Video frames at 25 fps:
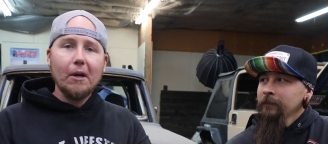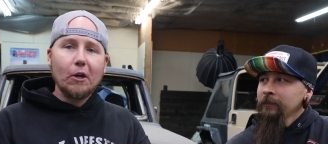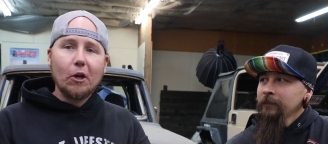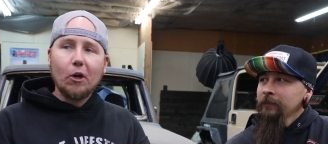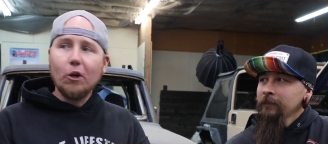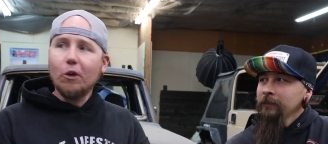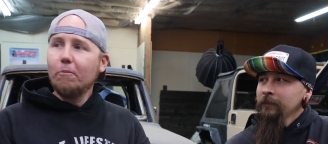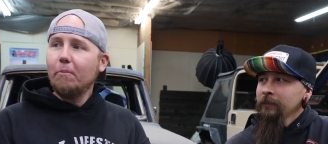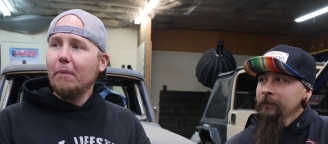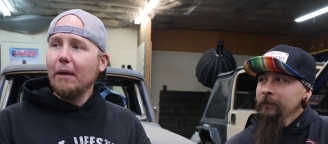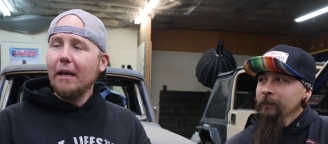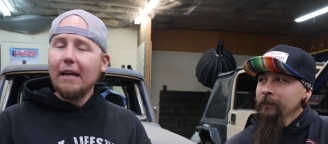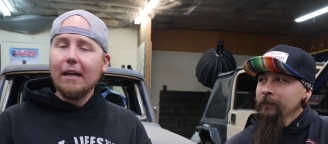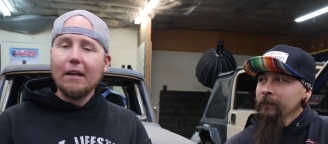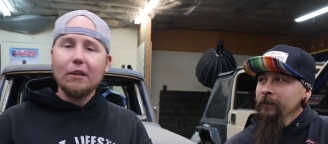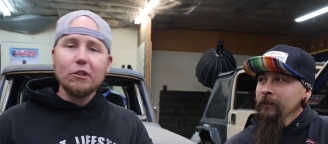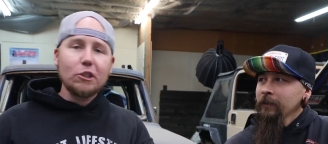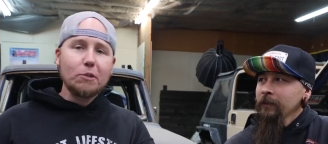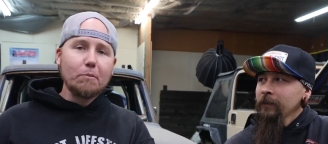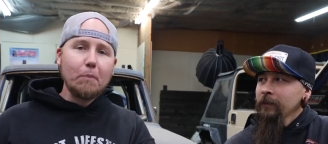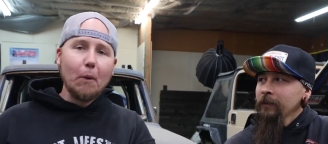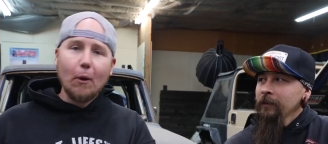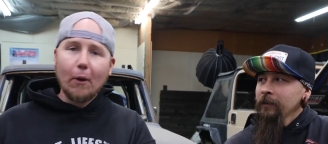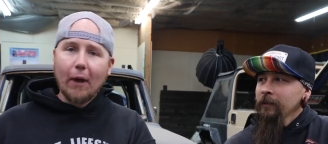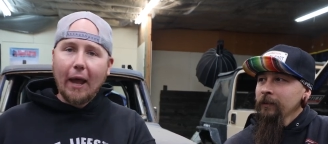Speaker 1: could be in
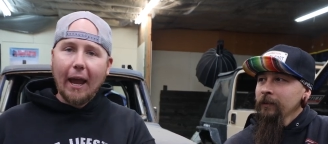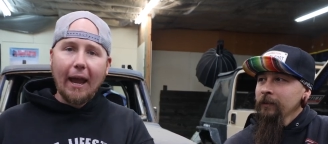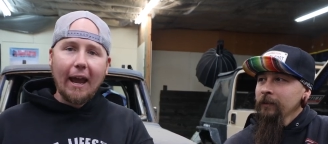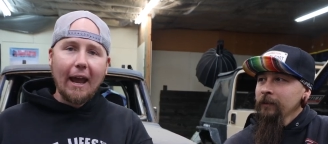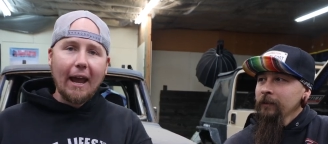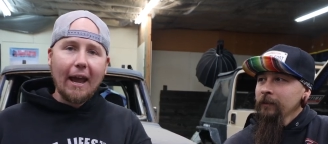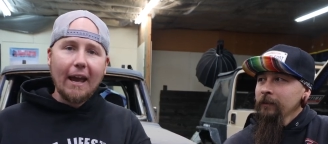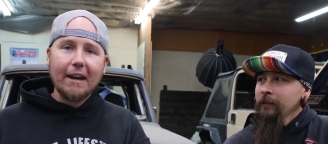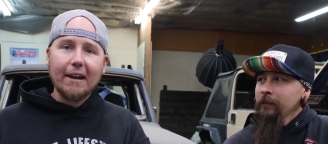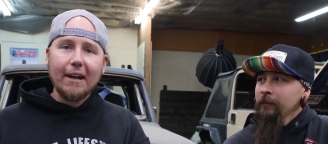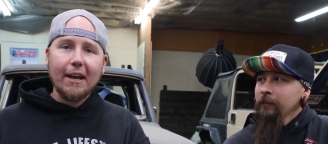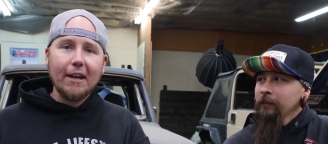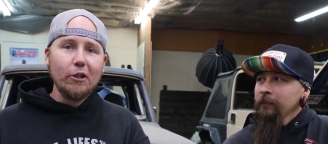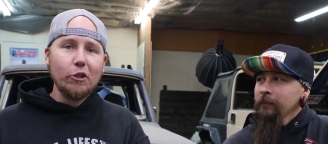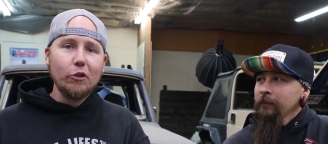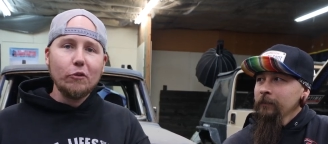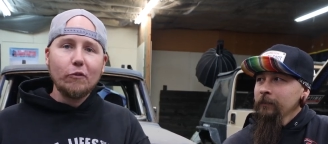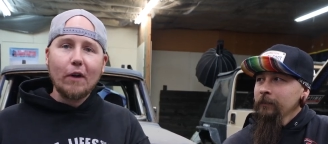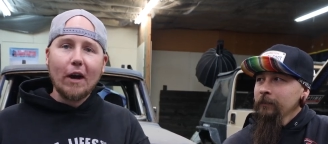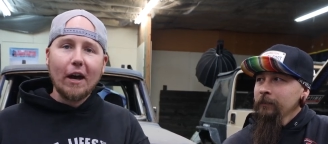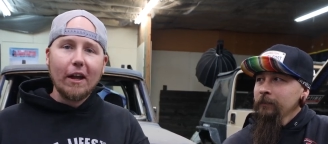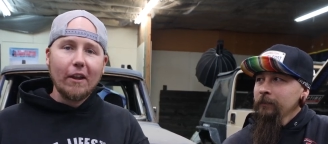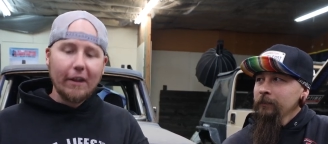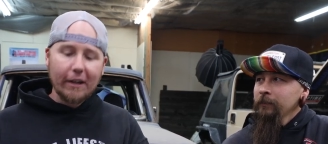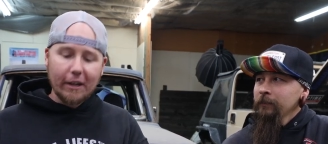Spokane and you've
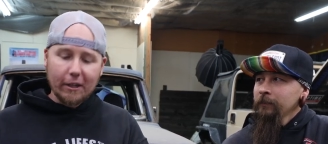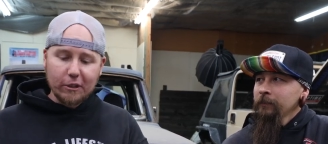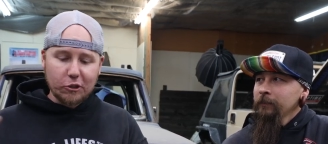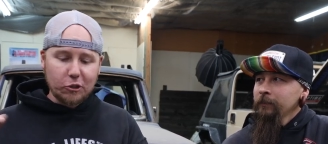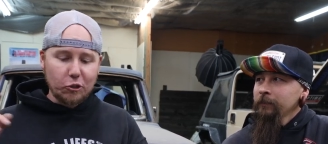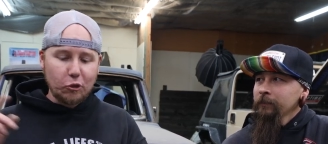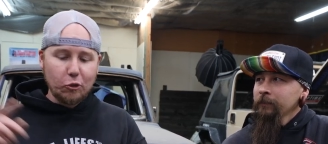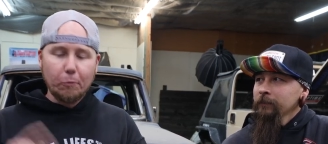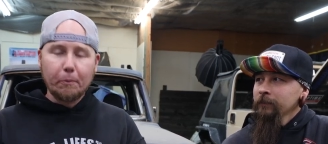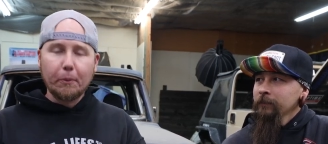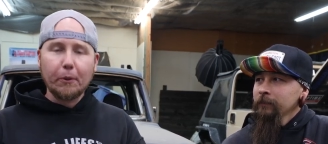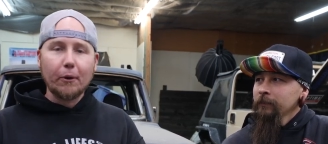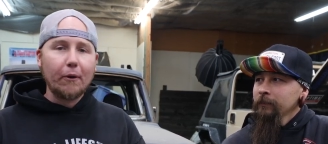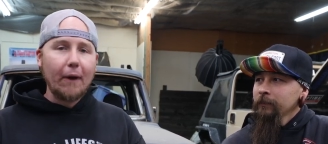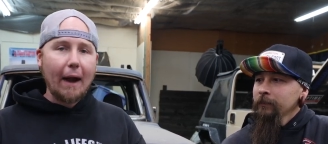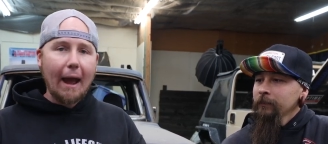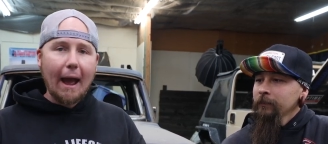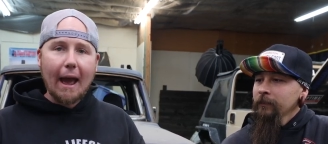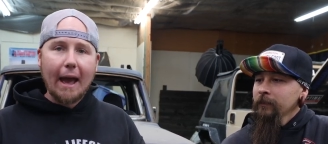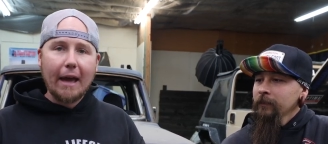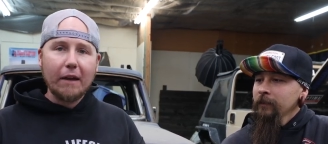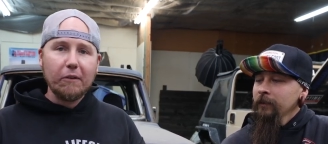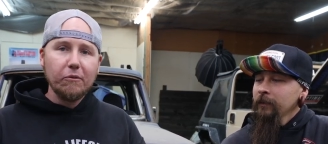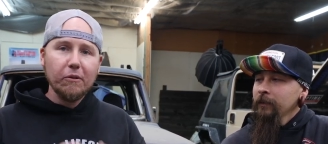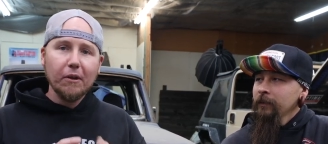got like a super
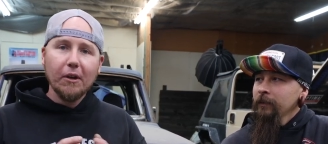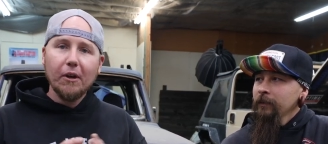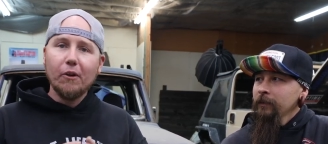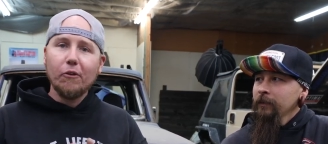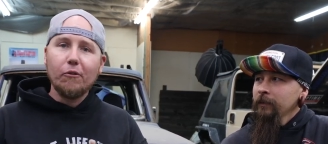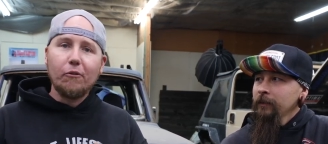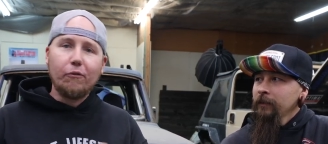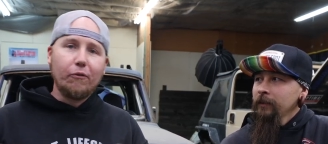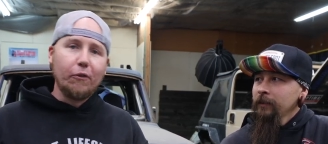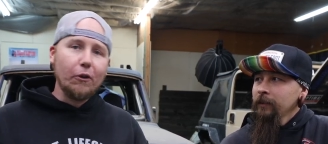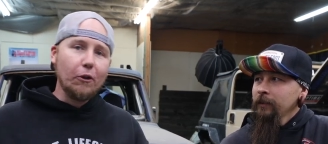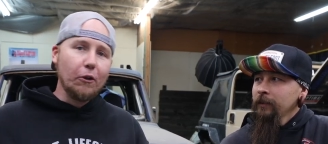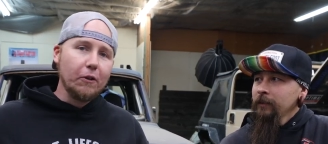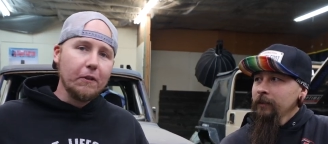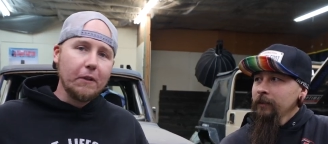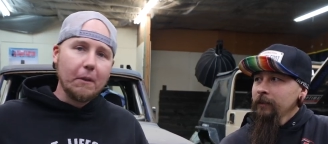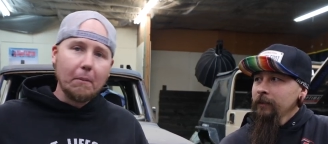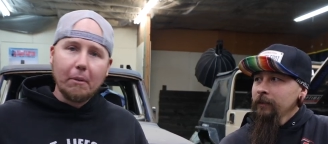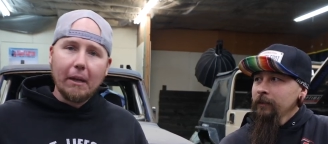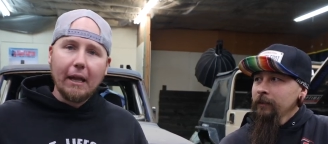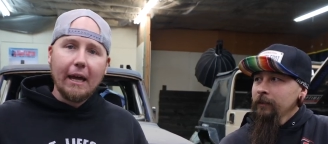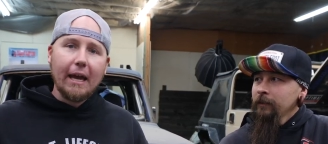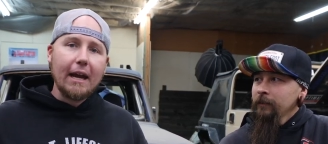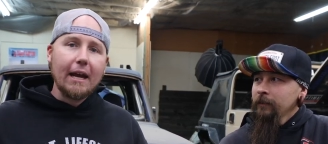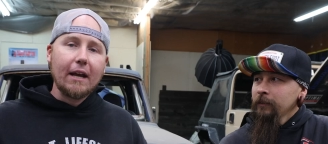rad fill in the
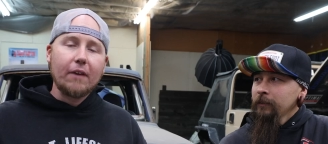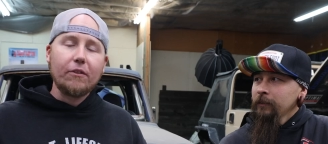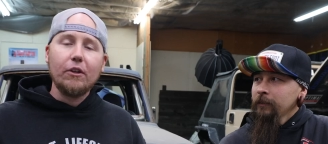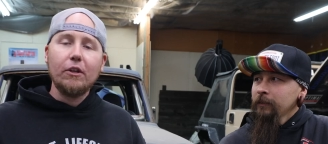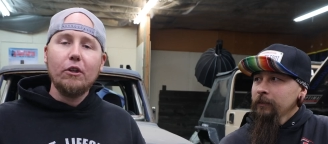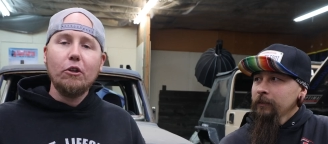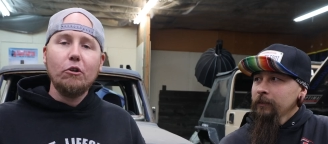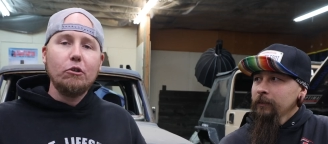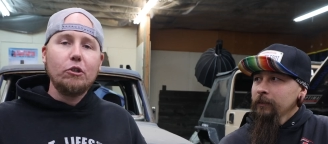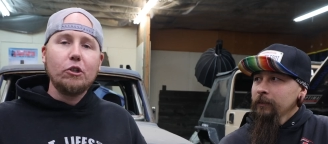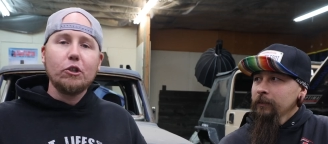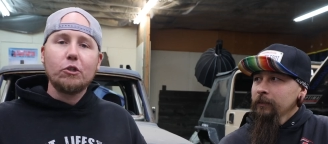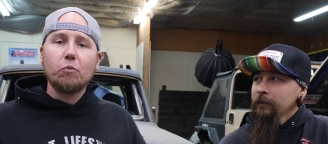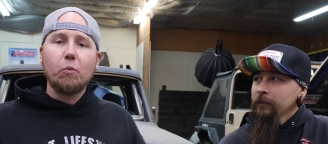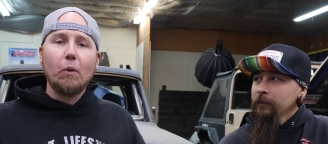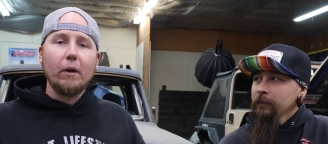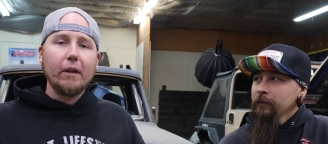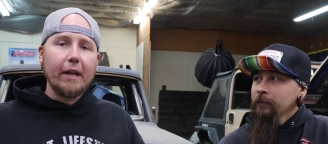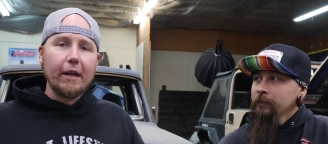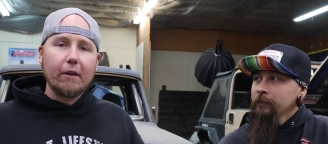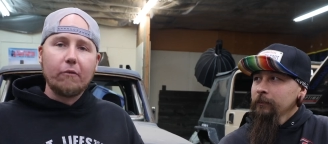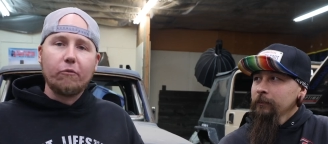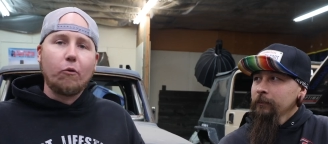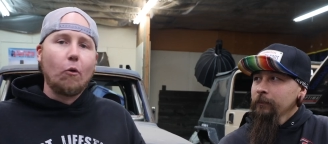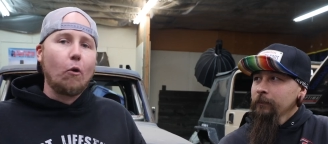blank that you just want
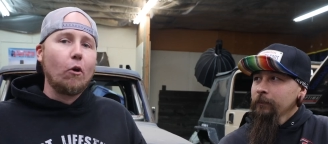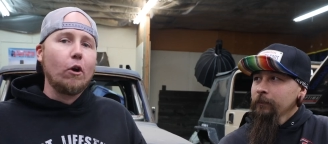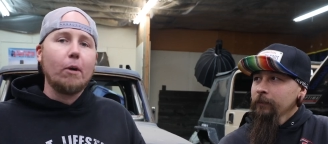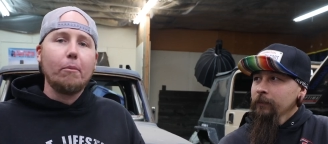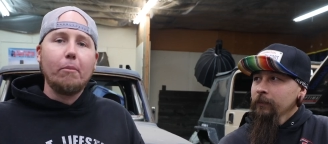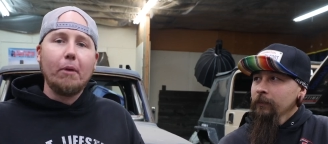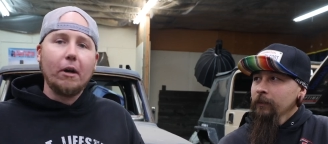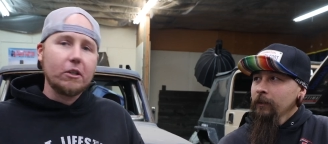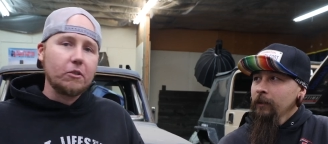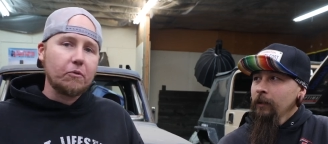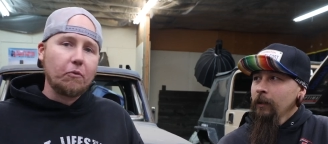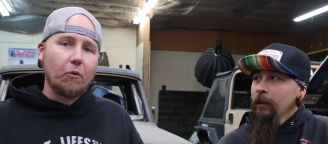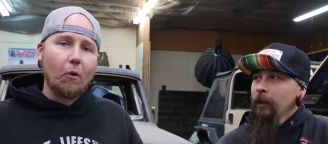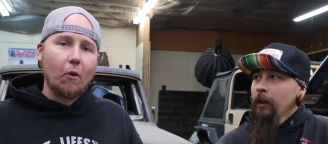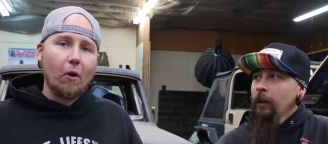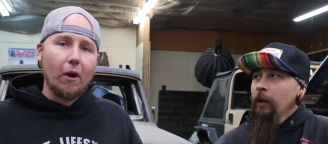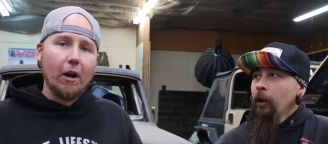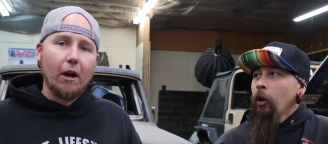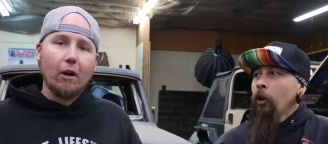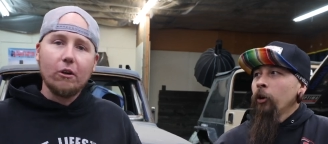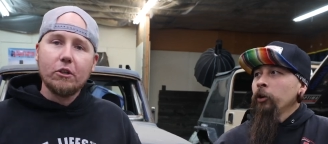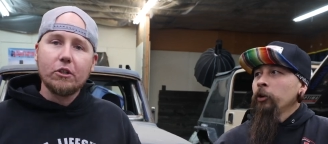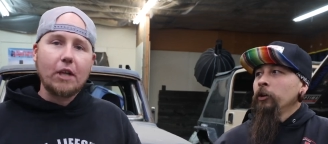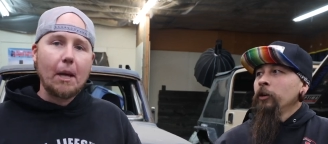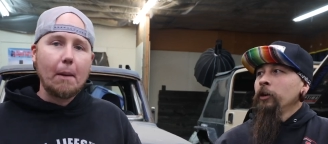like 400 bucks for,
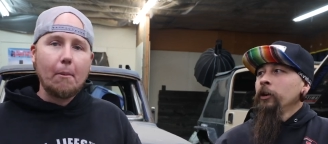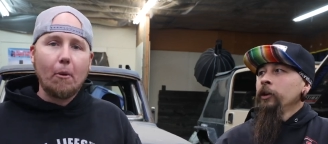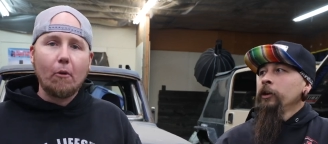and I'll just